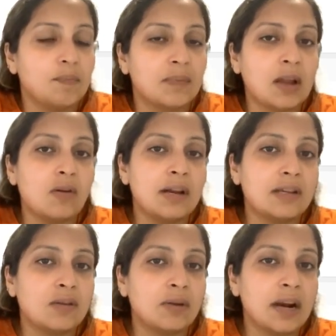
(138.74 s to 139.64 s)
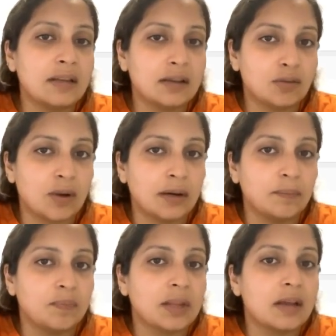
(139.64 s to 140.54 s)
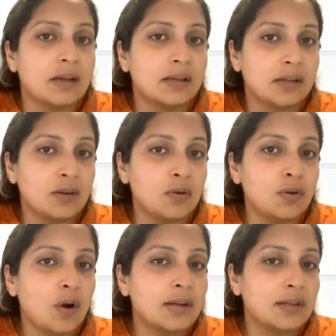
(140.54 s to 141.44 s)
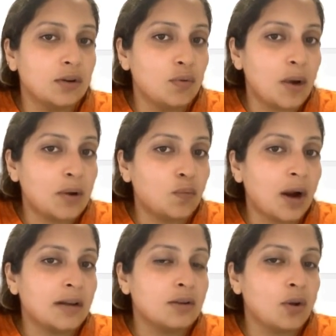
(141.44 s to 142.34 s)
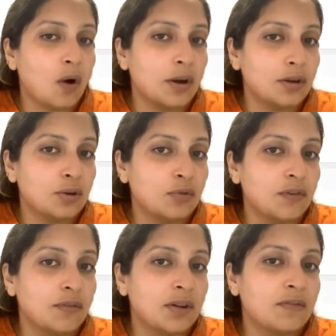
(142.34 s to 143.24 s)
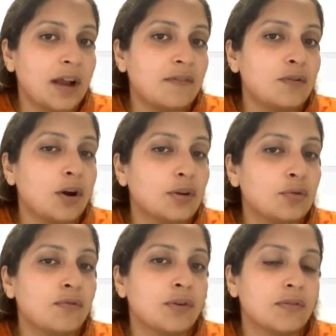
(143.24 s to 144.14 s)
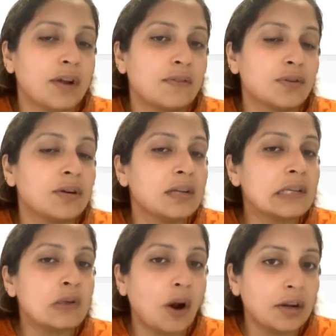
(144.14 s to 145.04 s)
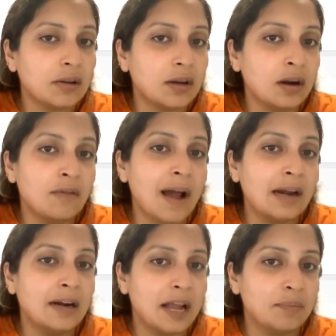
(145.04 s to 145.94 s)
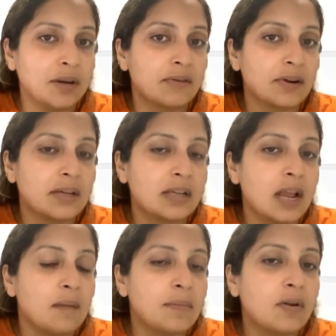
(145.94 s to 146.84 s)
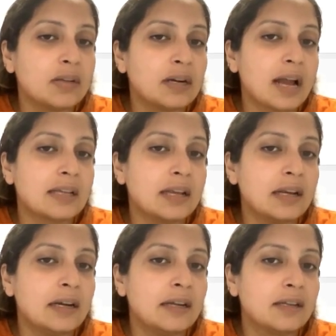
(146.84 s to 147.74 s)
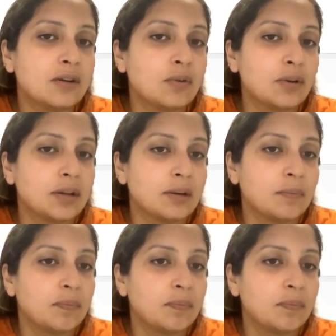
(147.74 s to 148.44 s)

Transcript: Now let's look at this one. 0.011.255.245. So it is not a valid IP address because it has a leading 0 here.